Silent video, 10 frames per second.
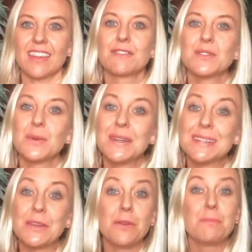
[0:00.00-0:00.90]
There is
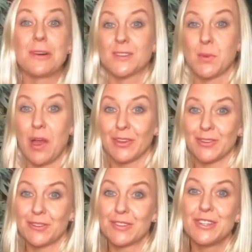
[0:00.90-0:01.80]
always a new
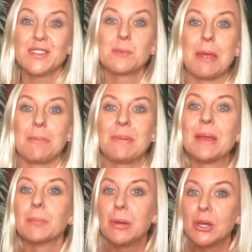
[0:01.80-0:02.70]
buzzword or a new spin
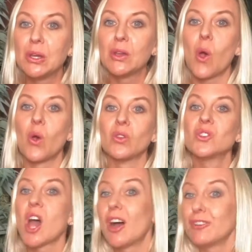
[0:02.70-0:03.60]
being put
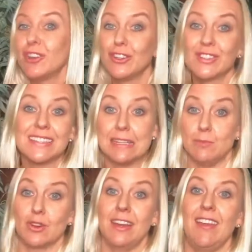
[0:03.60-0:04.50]
on childhood
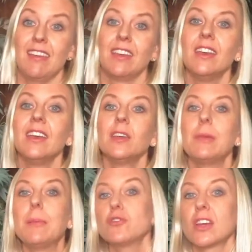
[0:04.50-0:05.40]
sleep training.
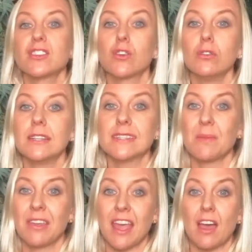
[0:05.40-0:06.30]
People try to call it
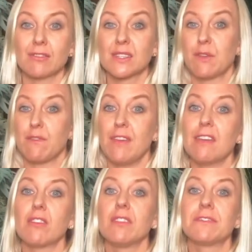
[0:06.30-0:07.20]
something else for
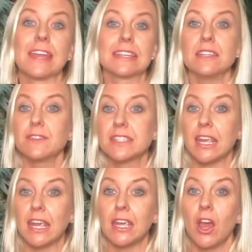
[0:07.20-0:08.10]
fear of
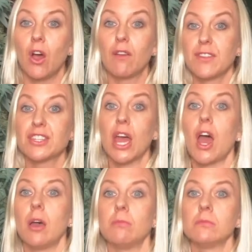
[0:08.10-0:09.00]
negativity of the
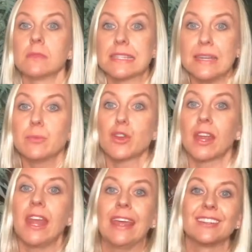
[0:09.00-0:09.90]
term sleep
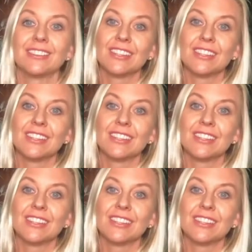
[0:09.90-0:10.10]
training.